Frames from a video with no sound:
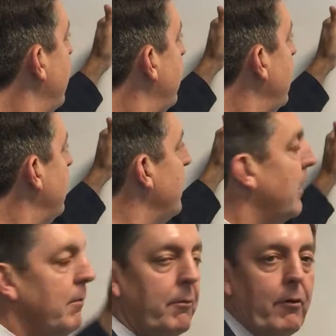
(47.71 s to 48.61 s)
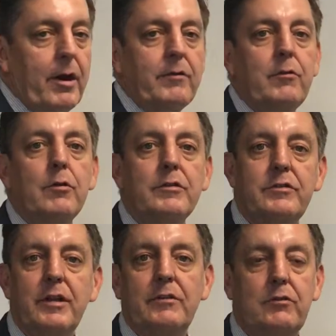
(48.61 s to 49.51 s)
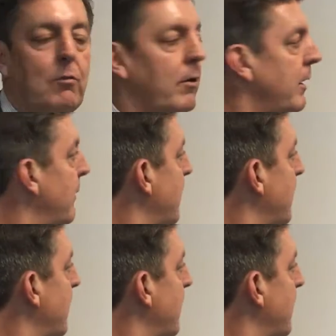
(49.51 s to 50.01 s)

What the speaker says: The minimum credit score is 620.